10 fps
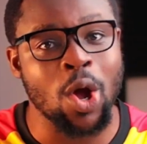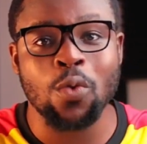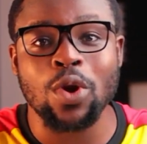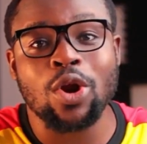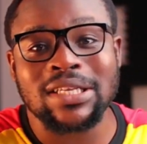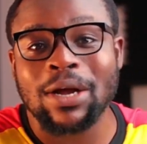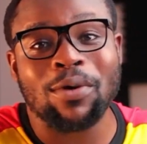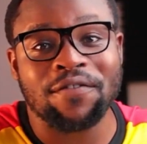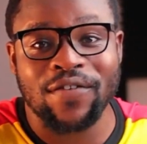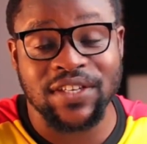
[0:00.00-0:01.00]
We lost
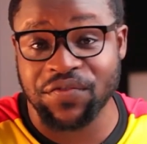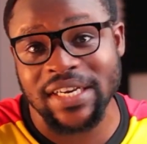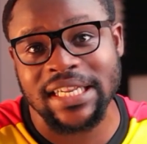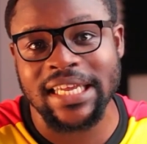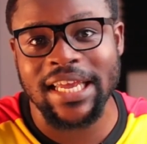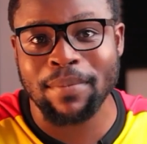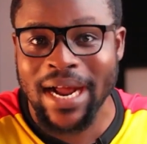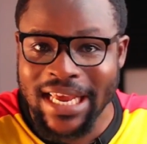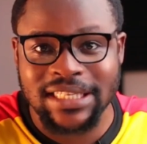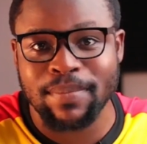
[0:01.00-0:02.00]
our first friendly game
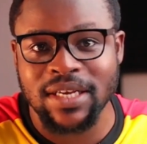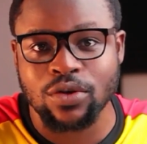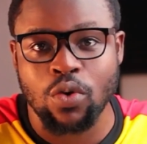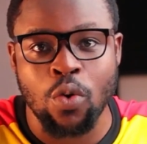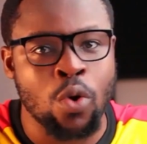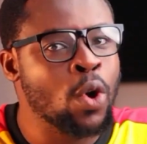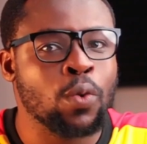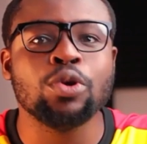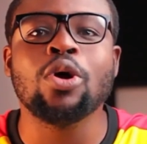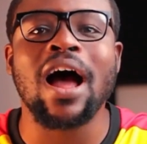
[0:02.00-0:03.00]
against Mexico.
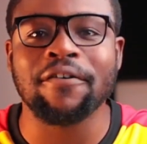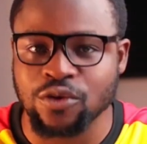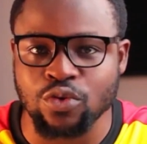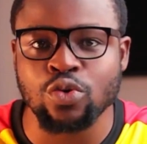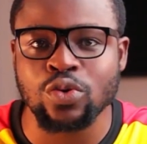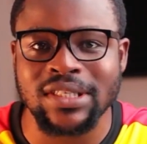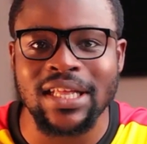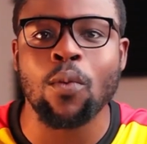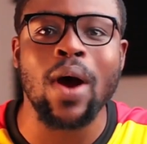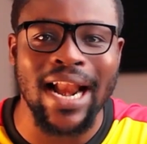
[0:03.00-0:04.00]
We don't have to lose
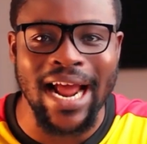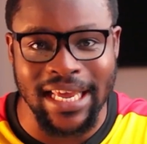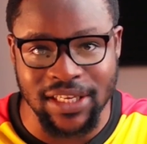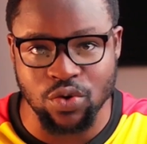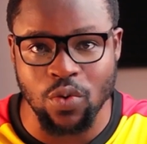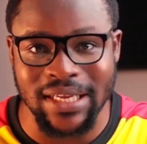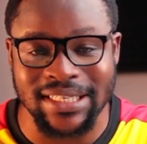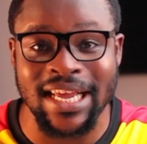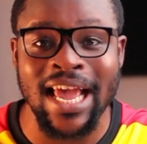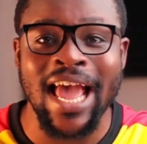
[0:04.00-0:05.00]
the one against
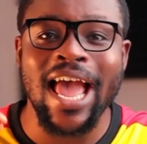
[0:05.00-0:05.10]
USA.